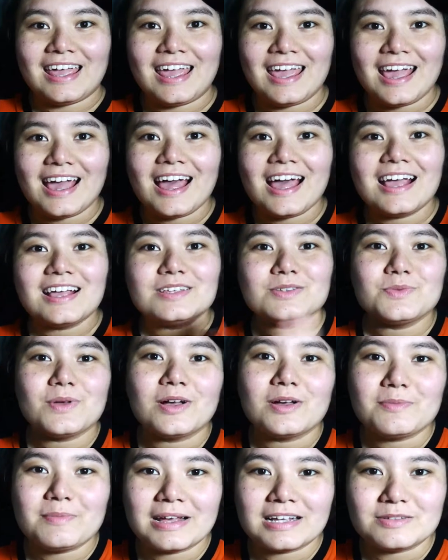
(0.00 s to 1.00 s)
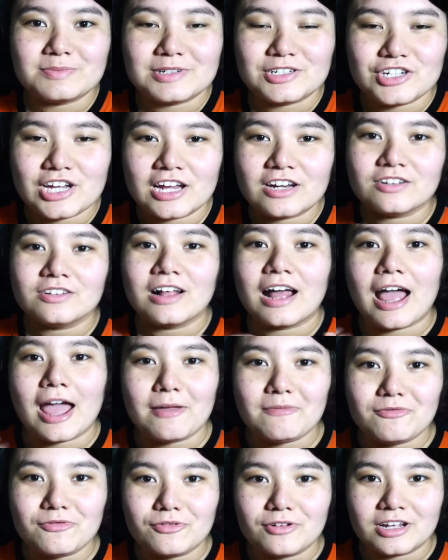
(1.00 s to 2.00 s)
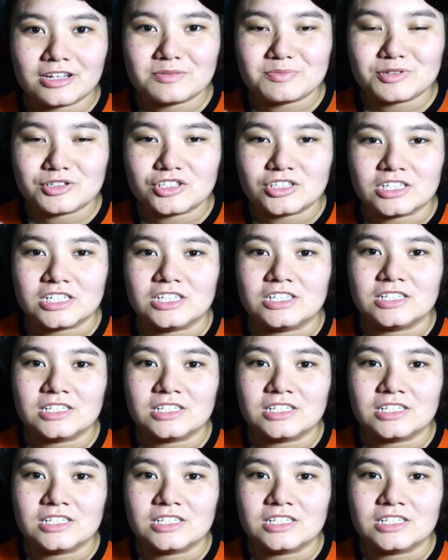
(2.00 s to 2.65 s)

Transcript: Hey guys, welcome back to my channel. I'm Food Expert Chi.